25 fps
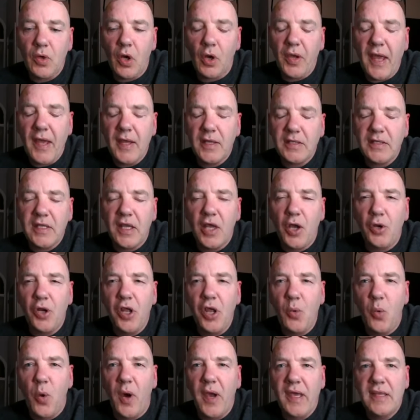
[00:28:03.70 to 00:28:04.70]
Okay, the
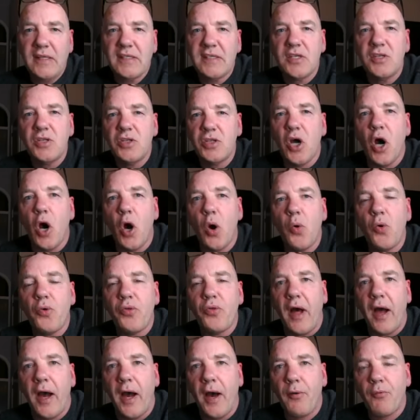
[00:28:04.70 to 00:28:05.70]
only way to know
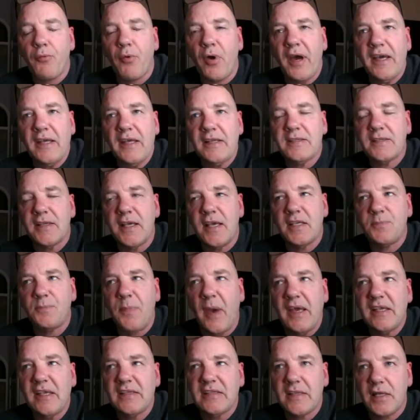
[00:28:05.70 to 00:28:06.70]
that, right, is
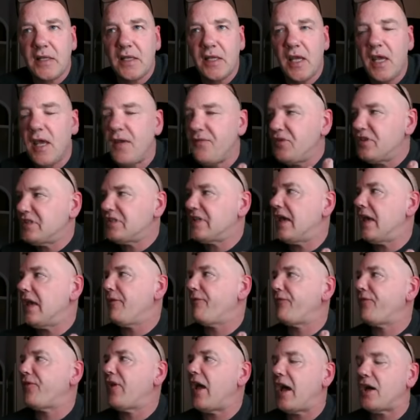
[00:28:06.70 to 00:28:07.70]
basically, if you see
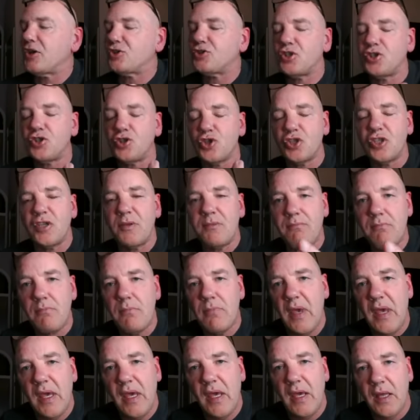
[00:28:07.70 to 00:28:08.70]
a flash, it doesn't
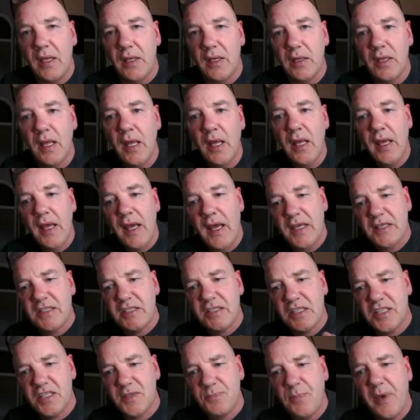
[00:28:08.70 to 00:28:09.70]
mean
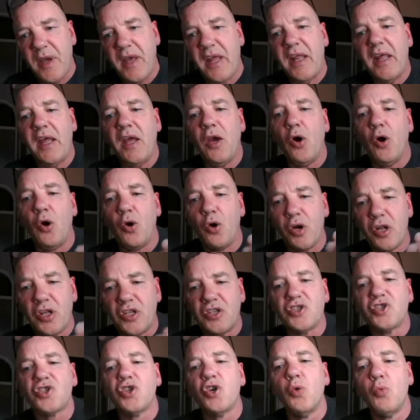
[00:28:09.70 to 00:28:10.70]
it's a spirit or
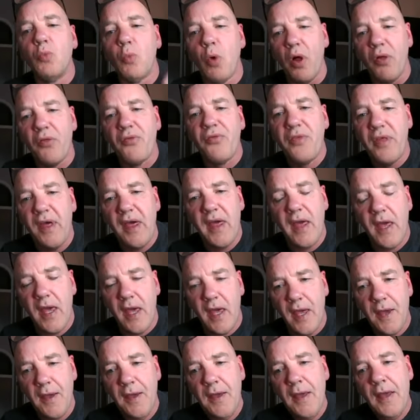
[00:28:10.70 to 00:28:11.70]
it's someone
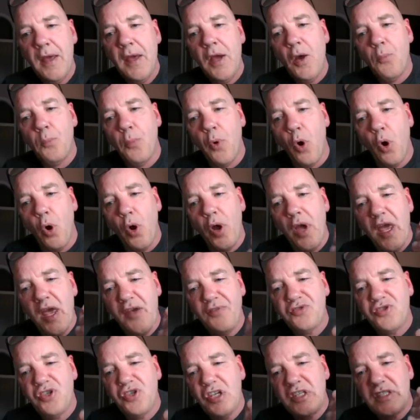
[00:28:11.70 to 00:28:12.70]
there. But
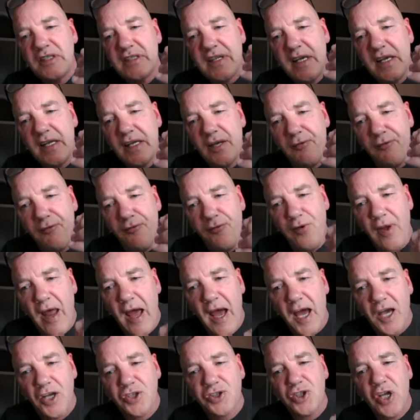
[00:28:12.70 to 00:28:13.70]
if she's seeing a
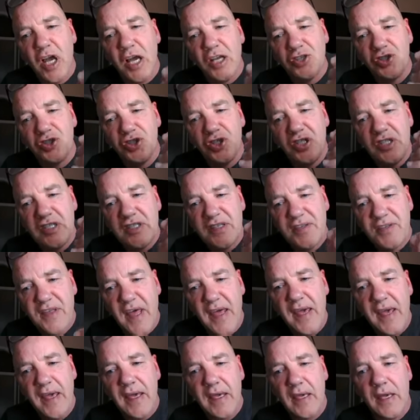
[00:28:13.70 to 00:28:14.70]
flash and she's
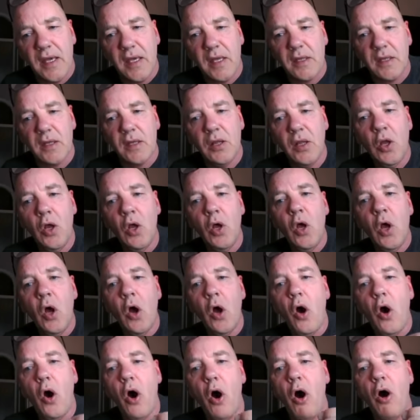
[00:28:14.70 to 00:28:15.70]
thinking
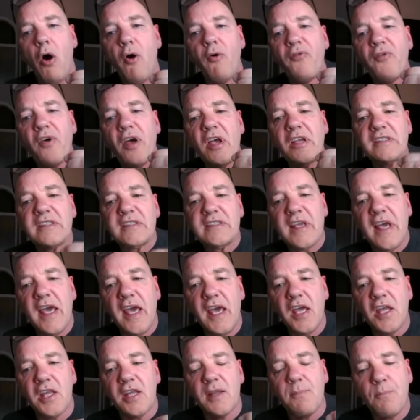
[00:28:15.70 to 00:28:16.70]
of a
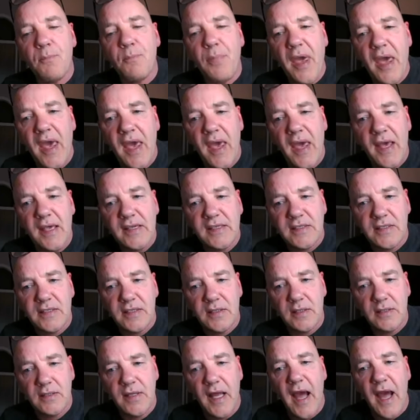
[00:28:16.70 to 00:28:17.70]
certain
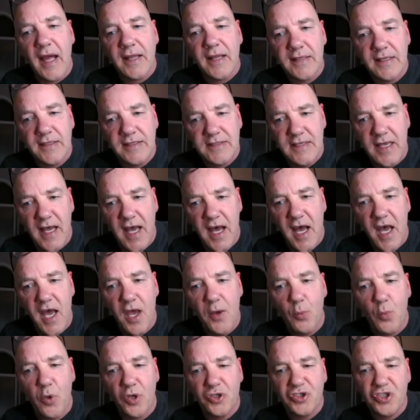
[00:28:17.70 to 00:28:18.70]
person at the
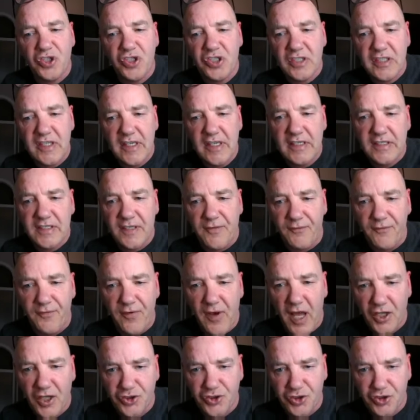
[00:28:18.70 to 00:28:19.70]
time when she sees the
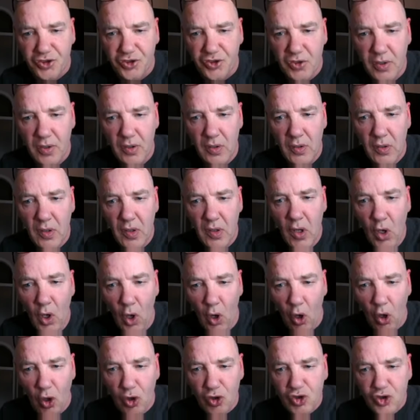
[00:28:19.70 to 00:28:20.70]
flash,
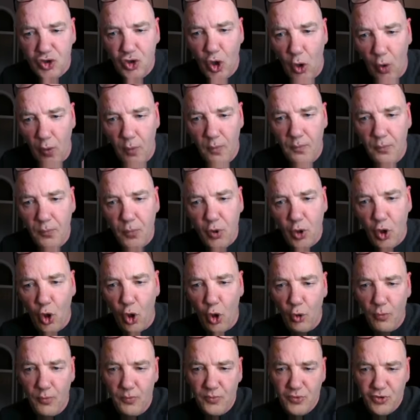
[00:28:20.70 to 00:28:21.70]
or something
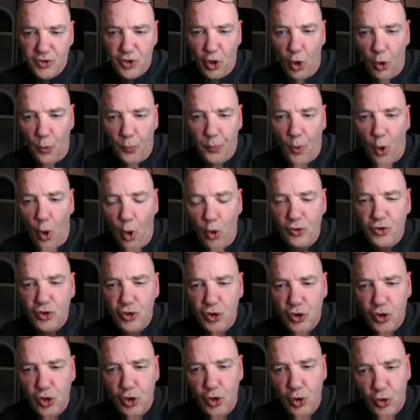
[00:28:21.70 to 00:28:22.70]
comes up
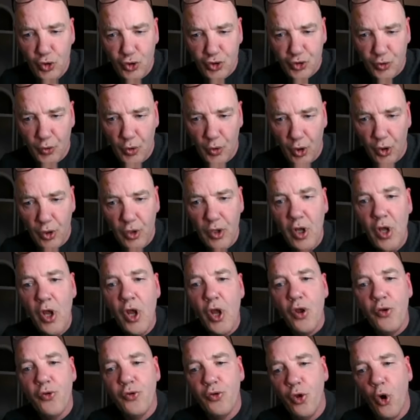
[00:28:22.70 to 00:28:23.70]
unusual,
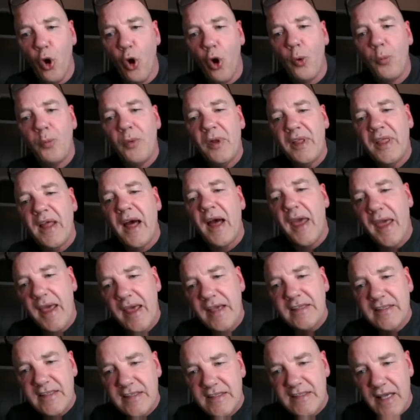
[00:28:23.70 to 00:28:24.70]
normally that
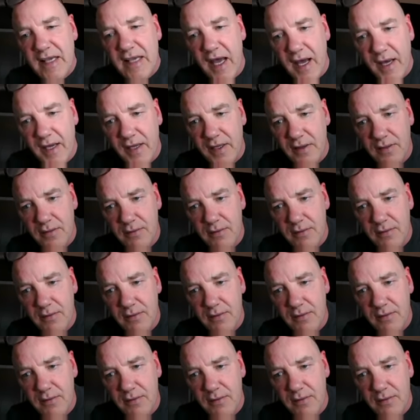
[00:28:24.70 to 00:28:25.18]
is a sign.